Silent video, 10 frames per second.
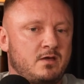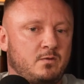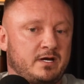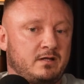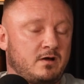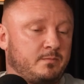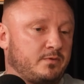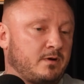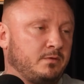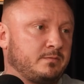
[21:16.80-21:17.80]
We had a lot of
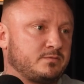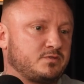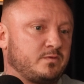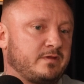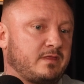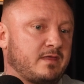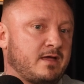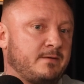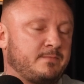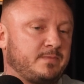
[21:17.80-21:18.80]
problems with
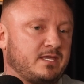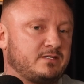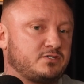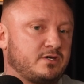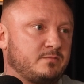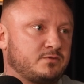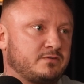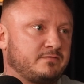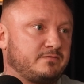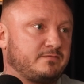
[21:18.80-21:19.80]
them in terms
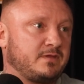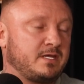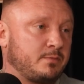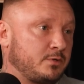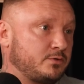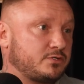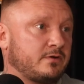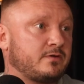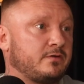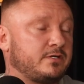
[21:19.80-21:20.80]
of the abuse
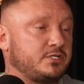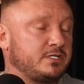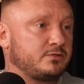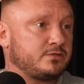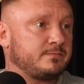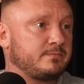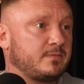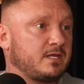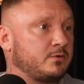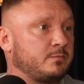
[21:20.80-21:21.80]
on the children.
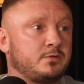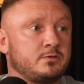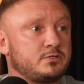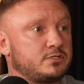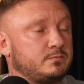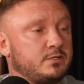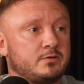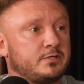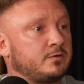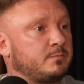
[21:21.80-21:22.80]
They would abuse
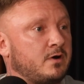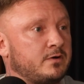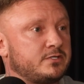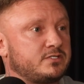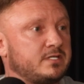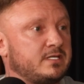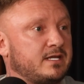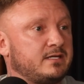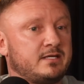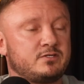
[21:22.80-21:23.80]
young boys
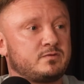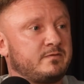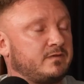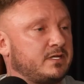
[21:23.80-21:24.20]
in some of the